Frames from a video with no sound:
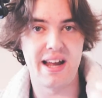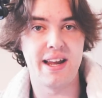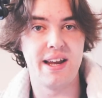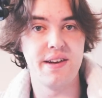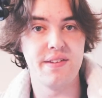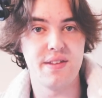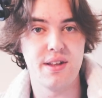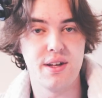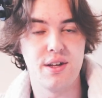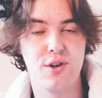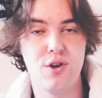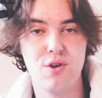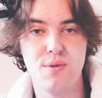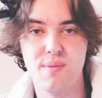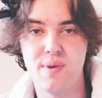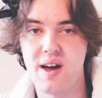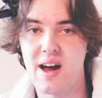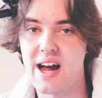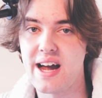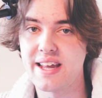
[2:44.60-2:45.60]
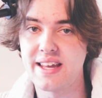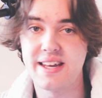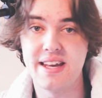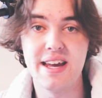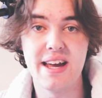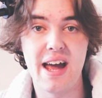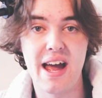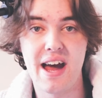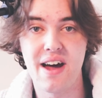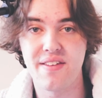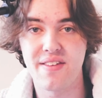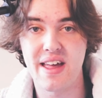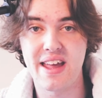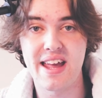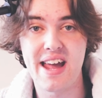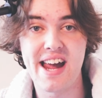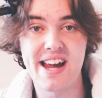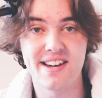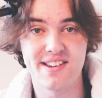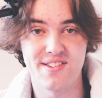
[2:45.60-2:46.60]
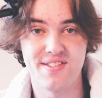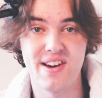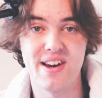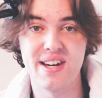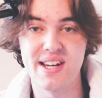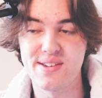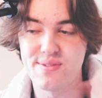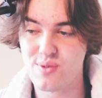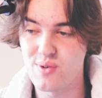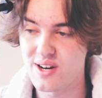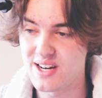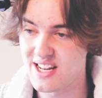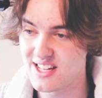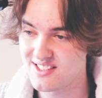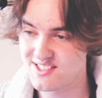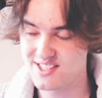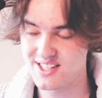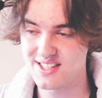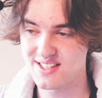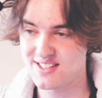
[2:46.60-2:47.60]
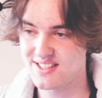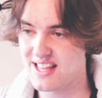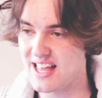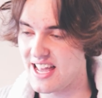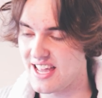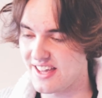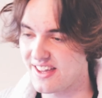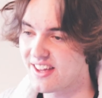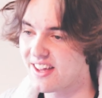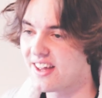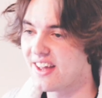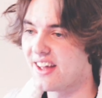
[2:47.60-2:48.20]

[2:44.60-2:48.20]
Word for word: I get their humor, I get how they act around everyone. It's just like